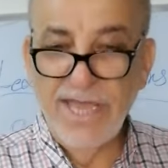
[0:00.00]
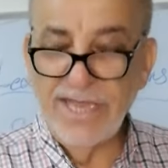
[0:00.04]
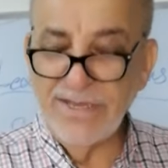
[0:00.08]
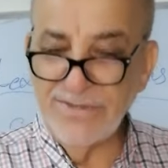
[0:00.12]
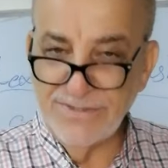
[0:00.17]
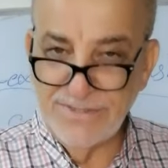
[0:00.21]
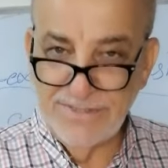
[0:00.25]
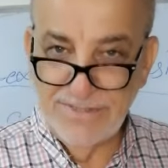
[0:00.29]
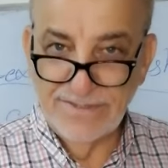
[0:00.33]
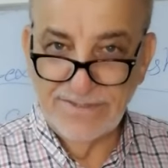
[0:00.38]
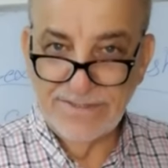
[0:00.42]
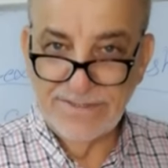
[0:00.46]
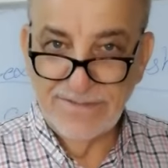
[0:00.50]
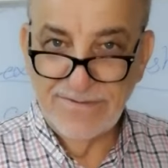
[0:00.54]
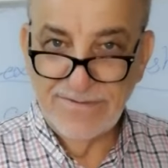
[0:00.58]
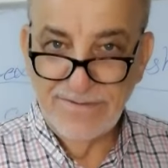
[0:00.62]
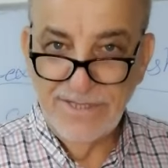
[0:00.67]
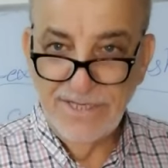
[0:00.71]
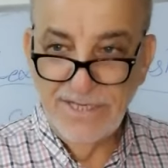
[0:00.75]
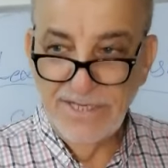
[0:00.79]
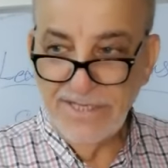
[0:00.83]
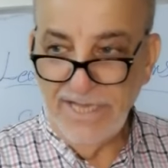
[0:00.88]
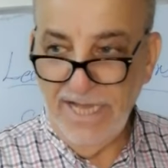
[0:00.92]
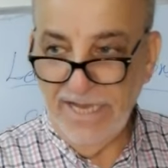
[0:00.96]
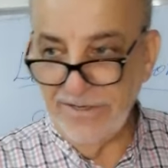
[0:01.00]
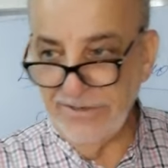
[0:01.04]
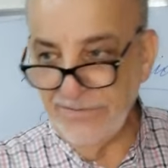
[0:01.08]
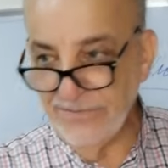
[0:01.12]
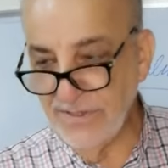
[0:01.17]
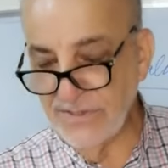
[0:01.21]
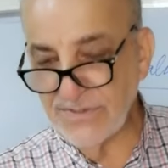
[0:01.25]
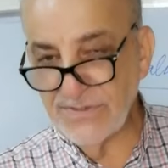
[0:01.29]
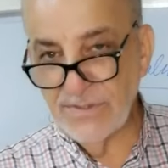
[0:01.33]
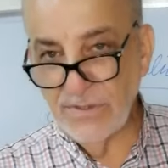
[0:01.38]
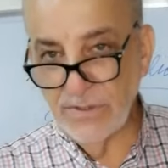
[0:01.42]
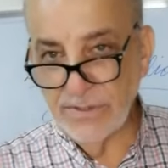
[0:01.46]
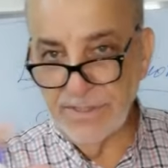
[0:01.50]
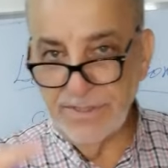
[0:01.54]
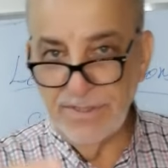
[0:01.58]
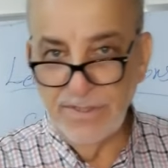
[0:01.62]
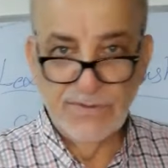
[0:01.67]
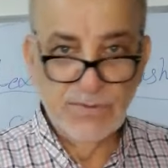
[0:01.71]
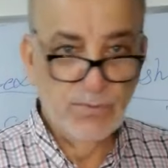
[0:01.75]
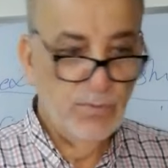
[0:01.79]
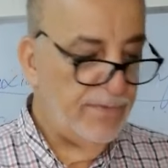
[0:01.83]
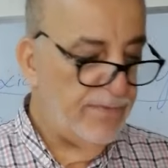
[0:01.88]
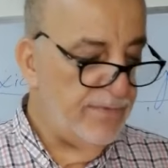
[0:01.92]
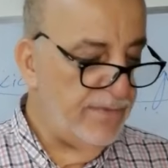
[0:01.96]
related. And this
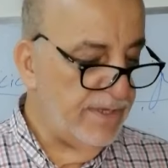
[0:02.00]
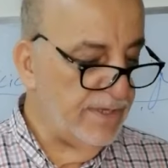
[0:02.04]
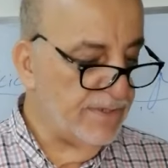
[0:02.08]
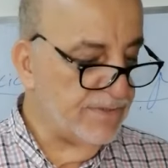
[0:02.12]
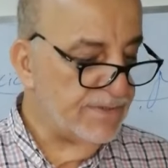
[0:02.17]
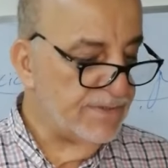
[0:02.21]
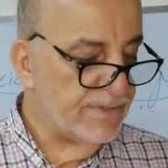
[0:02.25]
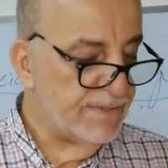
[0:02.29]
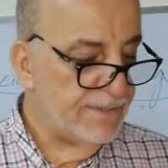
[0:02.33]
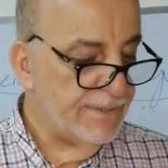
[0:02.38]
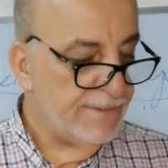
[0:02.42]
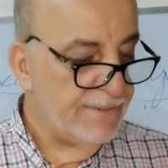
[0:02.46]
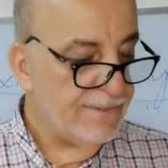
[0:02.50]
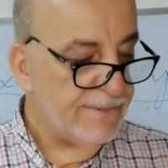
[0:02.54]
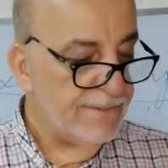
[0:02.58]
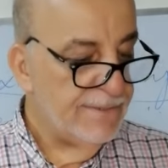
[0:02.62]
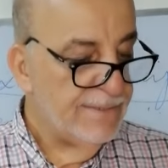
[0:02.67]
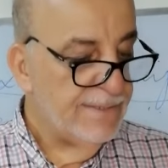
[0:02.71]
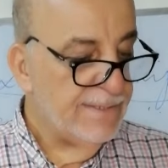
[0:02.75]
occurs with this.